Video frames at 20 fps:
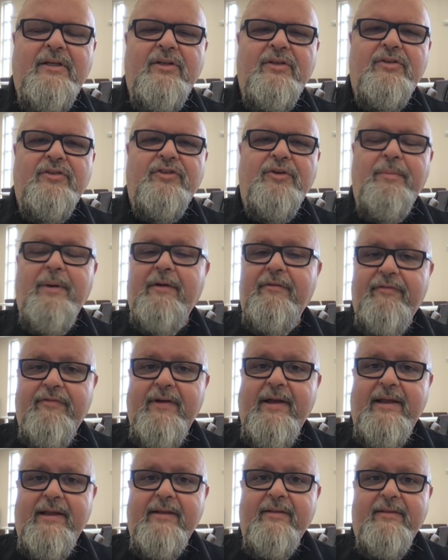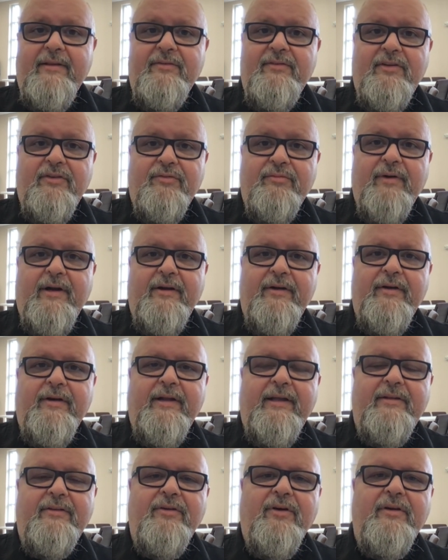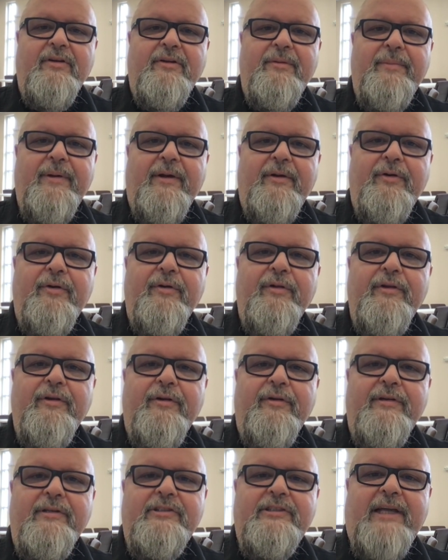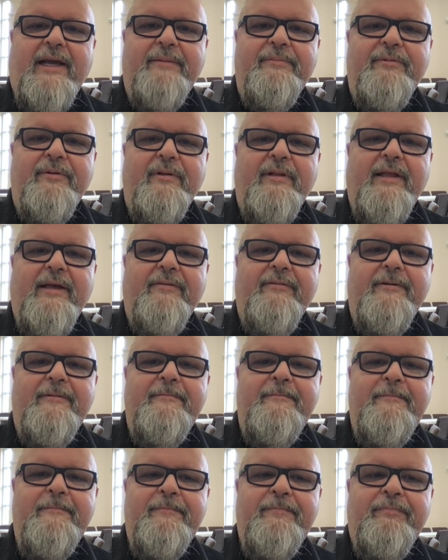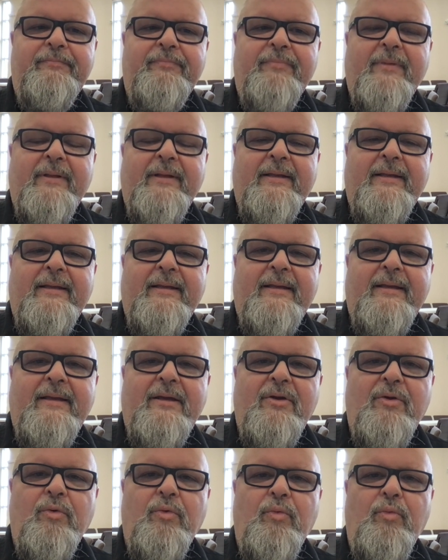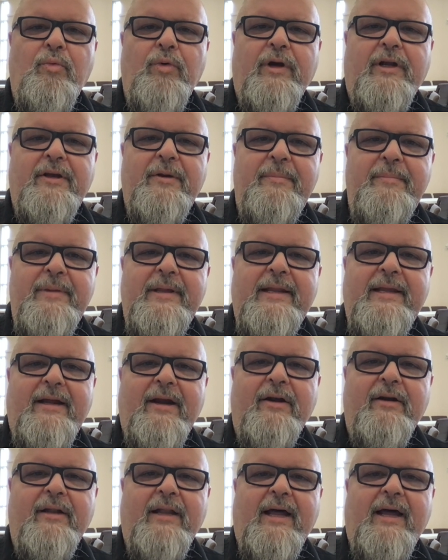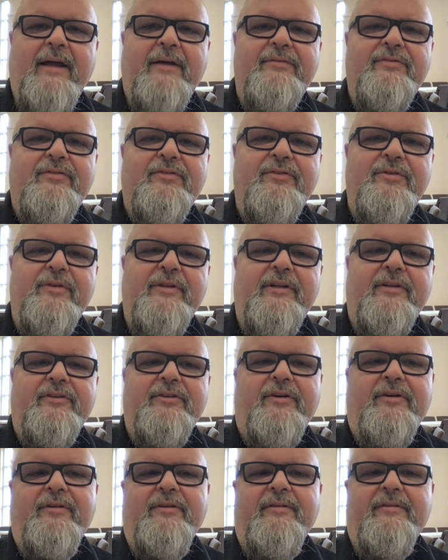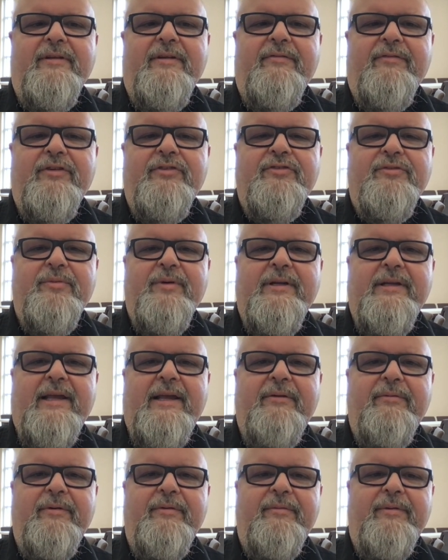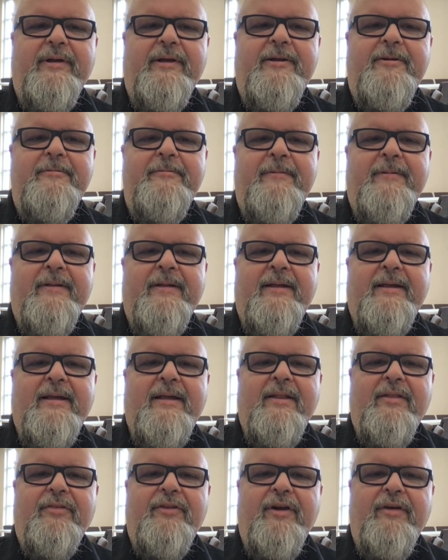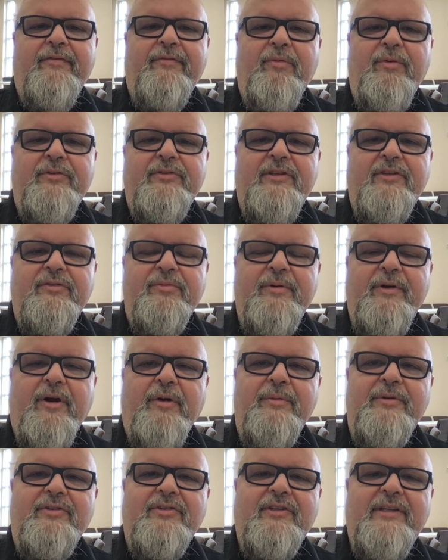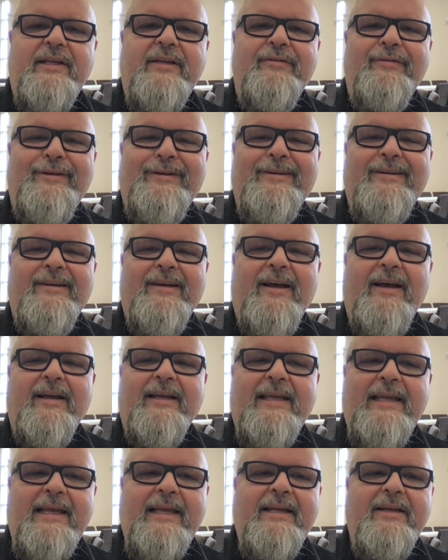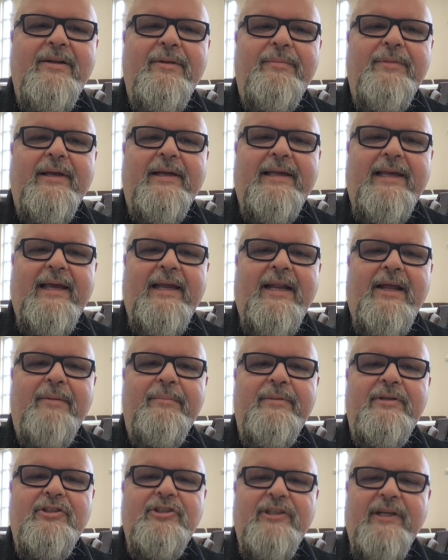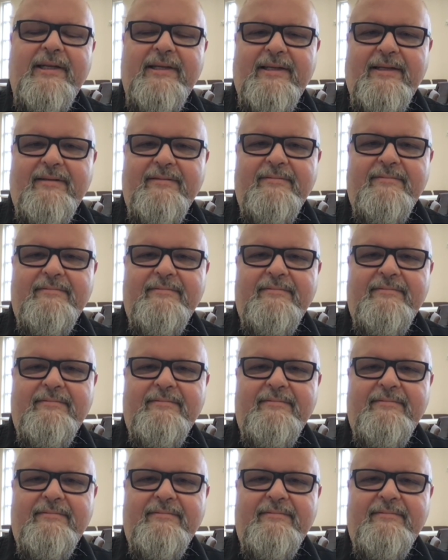So by faith, as this writer had talked about earlier in chapter 11, we're committing our lives to the eternal. In verse 28 we read, "Therefore, since we are receiving a kingdom that cannot be shaken,